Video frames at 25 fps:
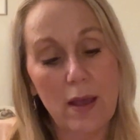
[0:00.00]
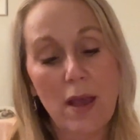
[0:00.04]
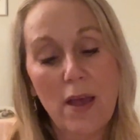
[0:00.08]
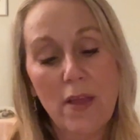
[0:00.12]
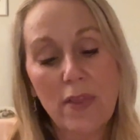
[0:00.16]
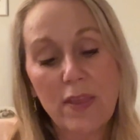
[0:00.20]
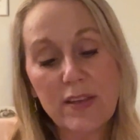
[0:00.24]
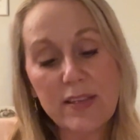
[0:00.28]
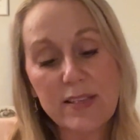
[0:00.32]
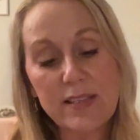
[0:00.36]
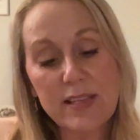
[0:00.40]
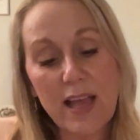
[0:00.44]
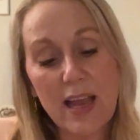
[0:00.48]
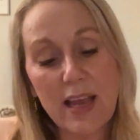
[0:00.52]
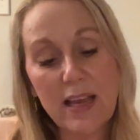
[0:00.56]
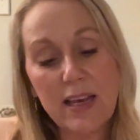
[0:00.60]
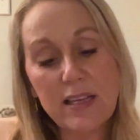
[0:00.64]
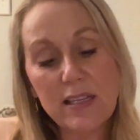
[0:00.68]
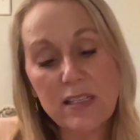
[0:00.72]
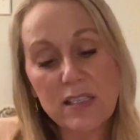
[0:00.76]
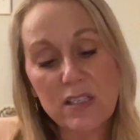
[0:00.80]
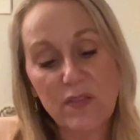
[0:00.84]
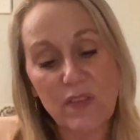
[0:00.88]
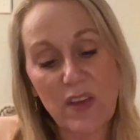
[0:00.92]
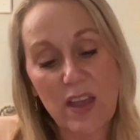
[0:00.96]
The sign is
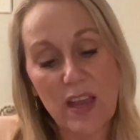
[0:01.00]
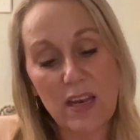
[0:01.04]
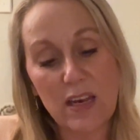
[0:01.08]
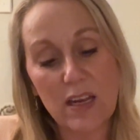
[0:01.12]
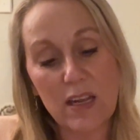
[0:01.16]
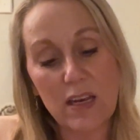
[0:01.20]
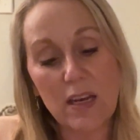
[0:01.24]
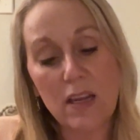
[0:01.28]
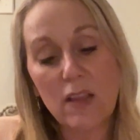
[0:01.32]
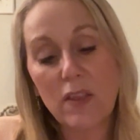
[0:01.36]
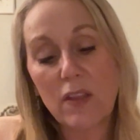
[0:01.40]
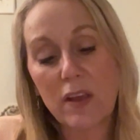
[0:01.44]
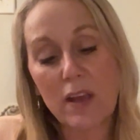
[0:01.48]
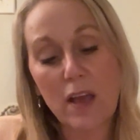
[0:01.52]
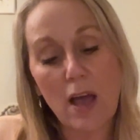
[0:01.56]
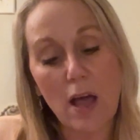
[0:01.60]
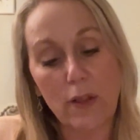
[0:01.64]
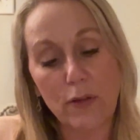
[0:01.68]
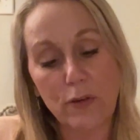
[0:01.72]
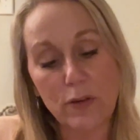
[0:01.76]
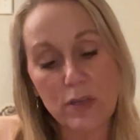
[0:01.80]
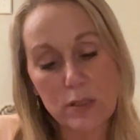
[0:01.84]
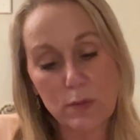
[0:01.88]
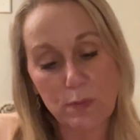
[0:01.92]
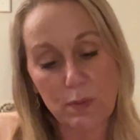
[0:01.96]
faded, the
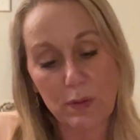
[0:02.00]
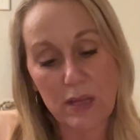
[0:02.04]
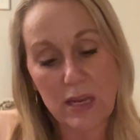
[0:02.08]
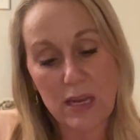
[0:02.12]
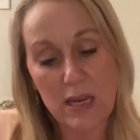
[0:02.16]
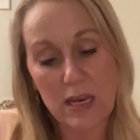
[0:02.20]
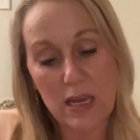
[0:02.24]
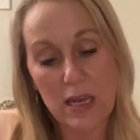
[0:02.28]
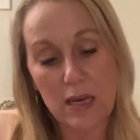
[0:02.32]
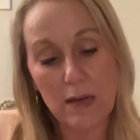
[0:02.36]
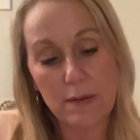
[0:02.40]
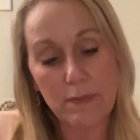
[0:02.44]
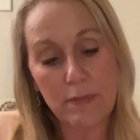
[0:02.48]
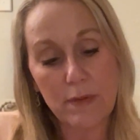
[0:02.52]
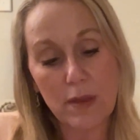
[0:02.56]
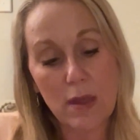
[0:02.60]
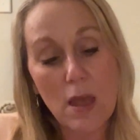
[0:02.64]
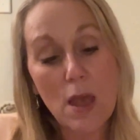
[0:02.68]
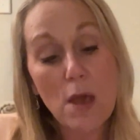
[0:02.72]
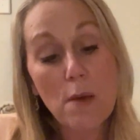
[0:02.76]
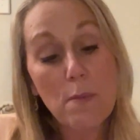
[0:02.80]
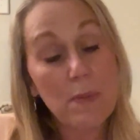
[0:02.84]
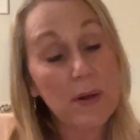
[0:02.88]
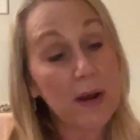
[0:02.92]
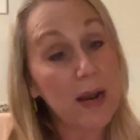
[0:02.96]
colors bleeding,
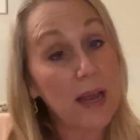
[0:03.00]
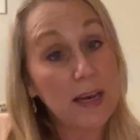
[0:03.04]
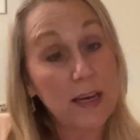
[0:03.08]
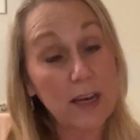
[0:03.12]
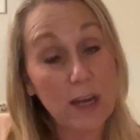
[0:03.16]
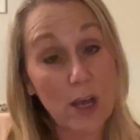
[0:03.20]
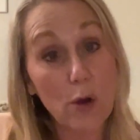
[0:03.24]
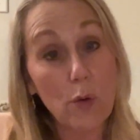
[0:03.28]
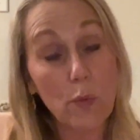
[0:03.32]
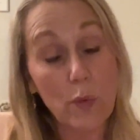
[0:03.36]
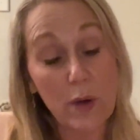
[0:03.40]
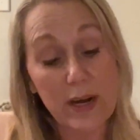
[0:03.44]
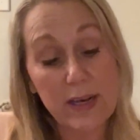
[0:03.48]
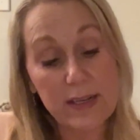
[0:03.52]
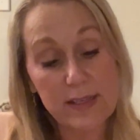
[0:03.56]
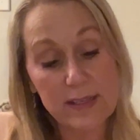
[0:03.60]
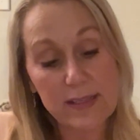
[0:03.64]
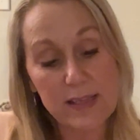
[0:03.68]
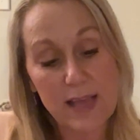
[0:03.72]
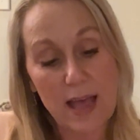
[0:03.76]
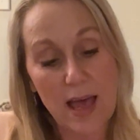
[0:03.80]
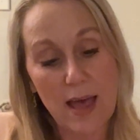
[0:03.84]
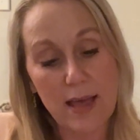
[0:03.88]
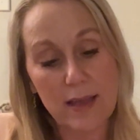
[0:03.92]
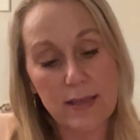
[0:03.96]
but I know what it
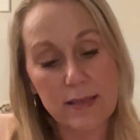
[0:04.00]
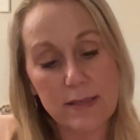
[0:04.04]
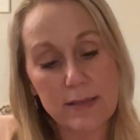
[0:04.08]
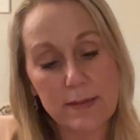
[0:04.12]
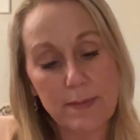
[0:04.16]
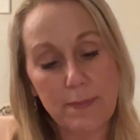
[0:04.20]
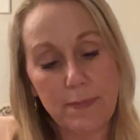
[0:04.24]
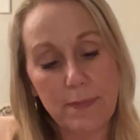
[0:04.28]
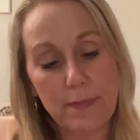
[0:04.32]
says.